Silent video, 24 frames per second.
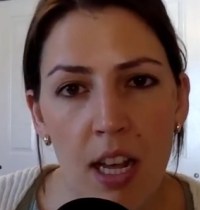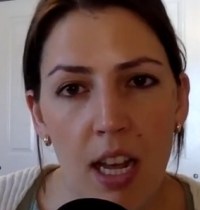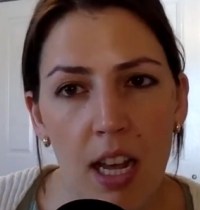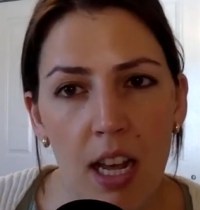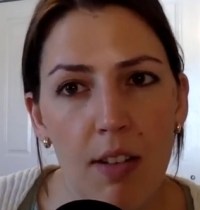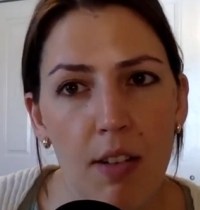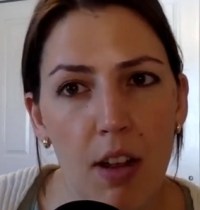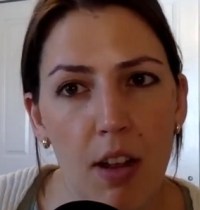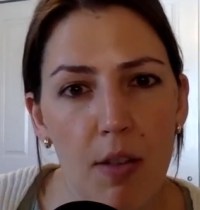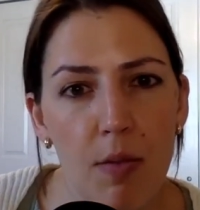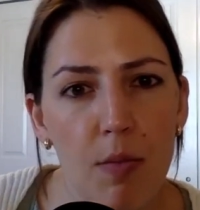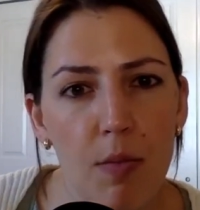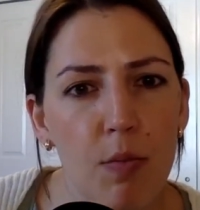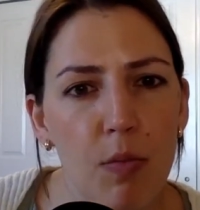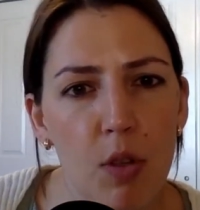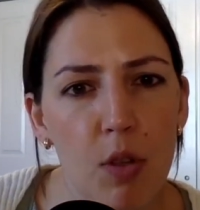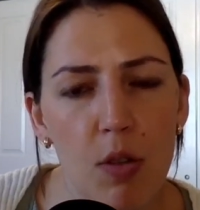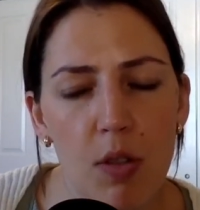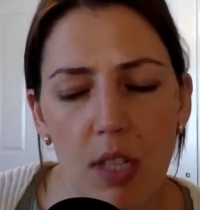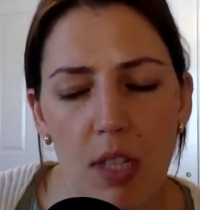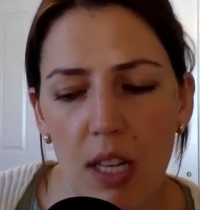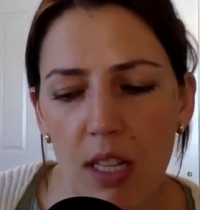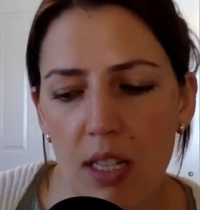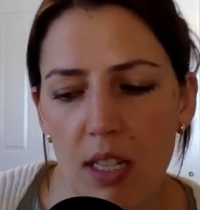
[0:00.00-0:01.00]
And
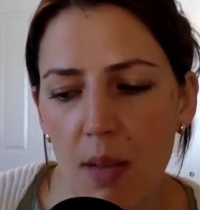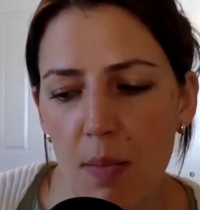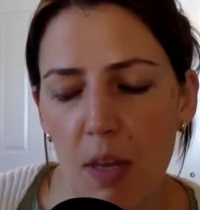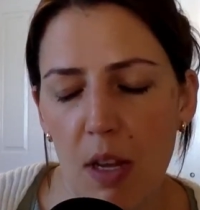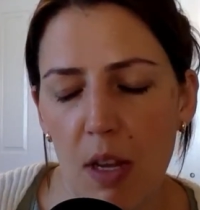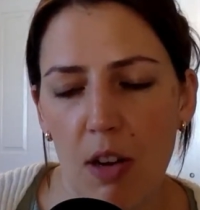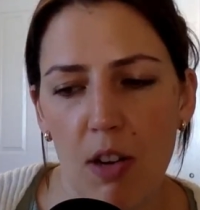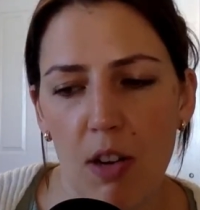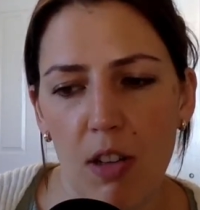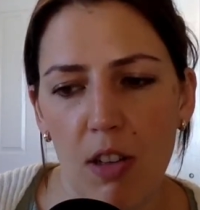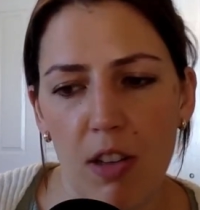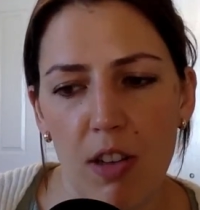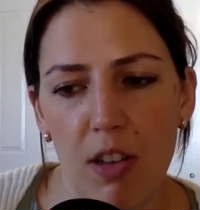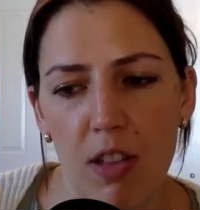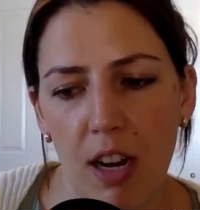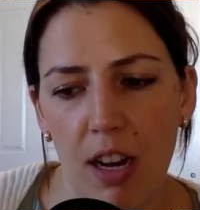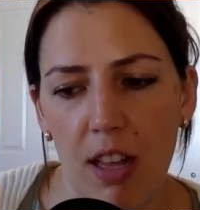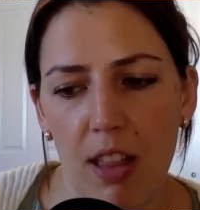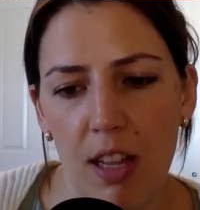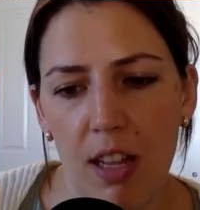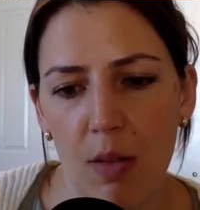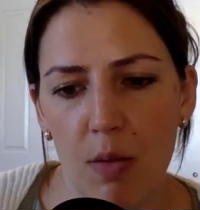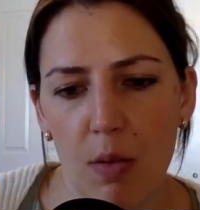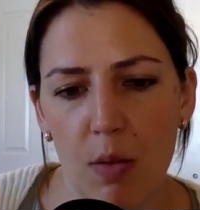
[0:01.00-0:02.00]
you said something earlier that
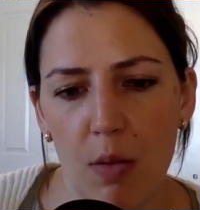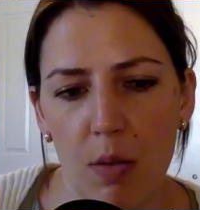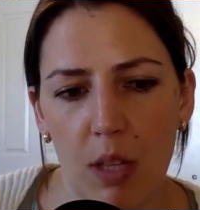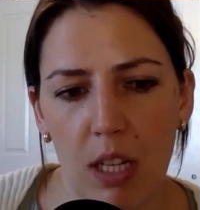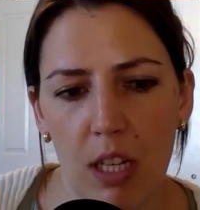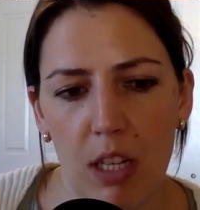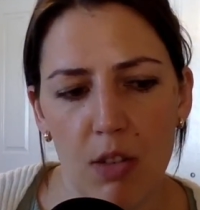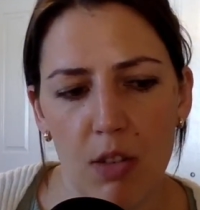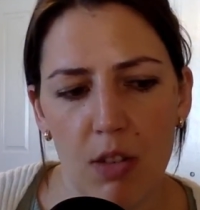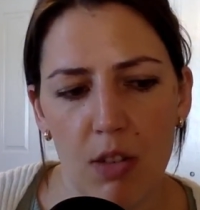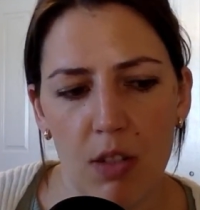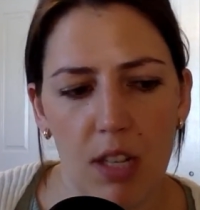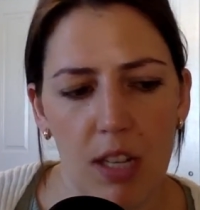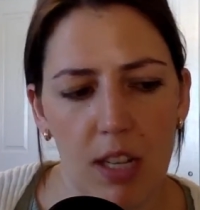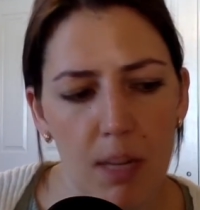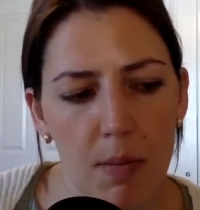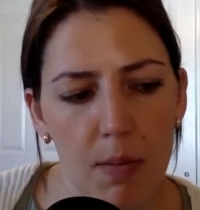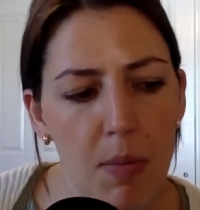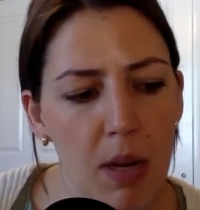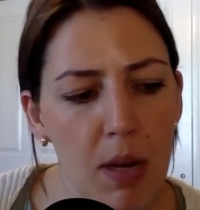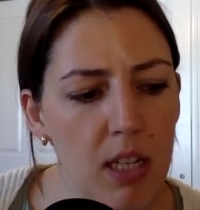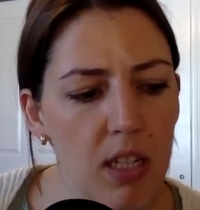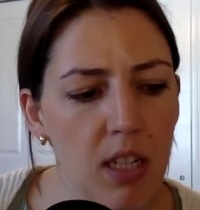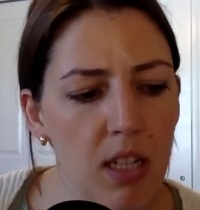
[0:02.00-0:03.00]
I think was really interesting
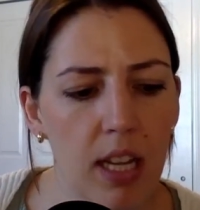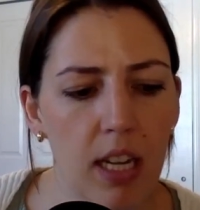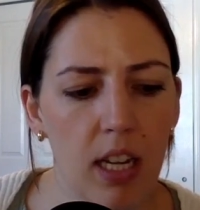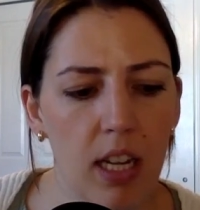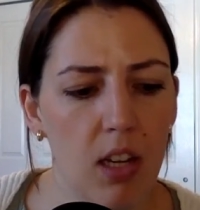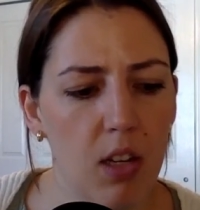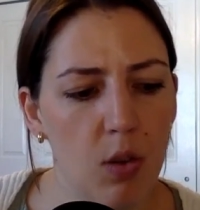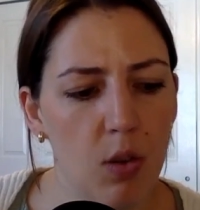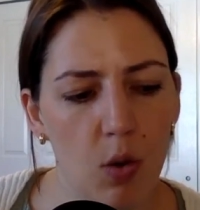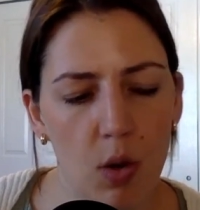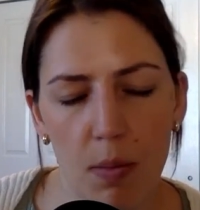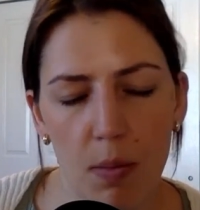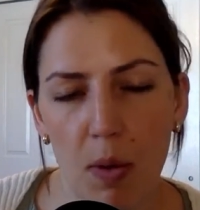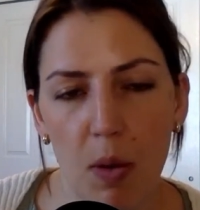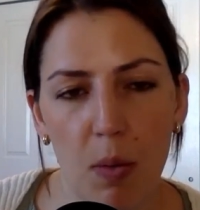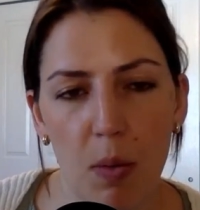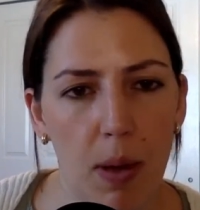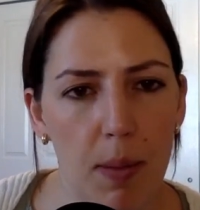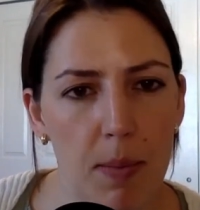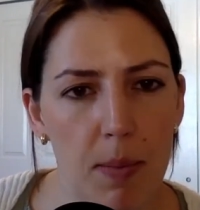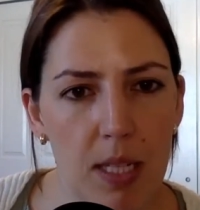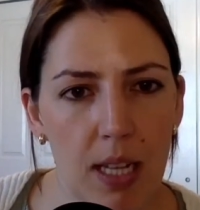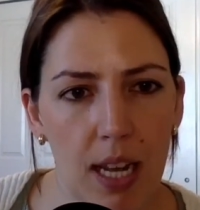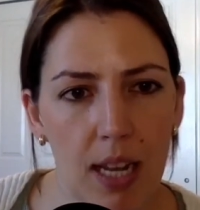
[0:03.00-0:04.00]
compared to like a normal
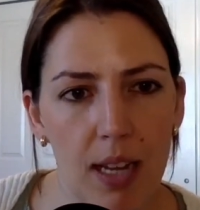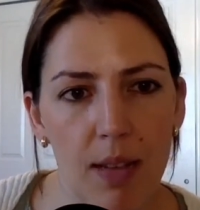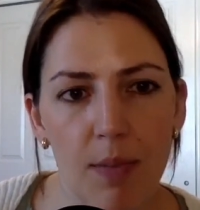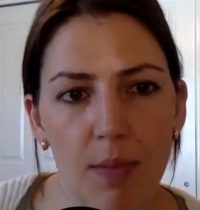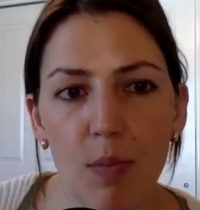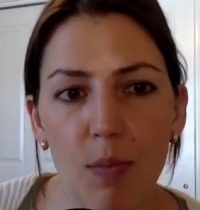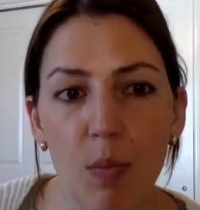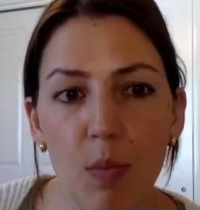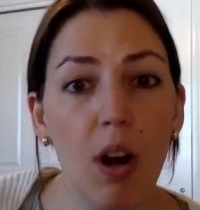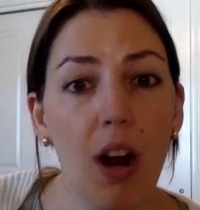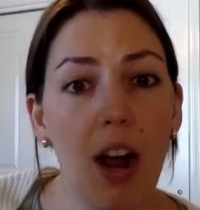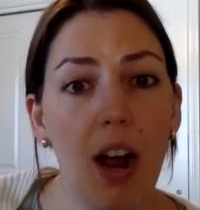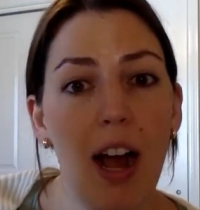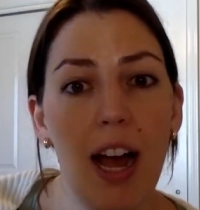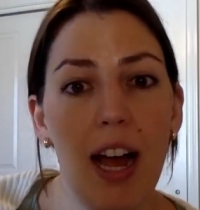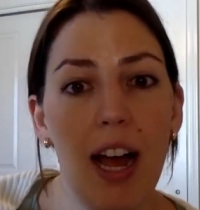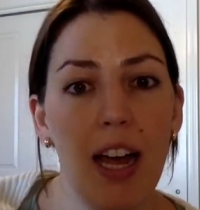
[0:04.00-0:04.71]
website where